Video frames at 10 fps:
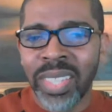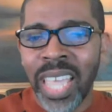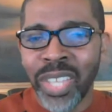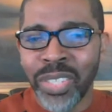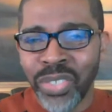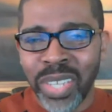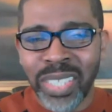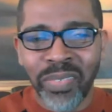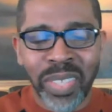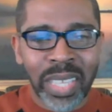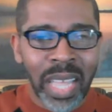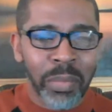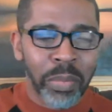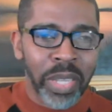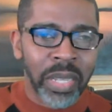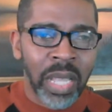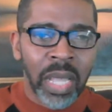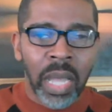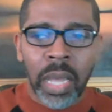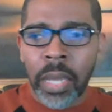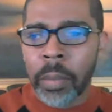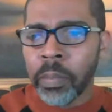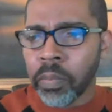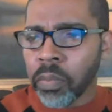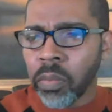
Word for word: Thank you, Tracy, for the compliment. Um,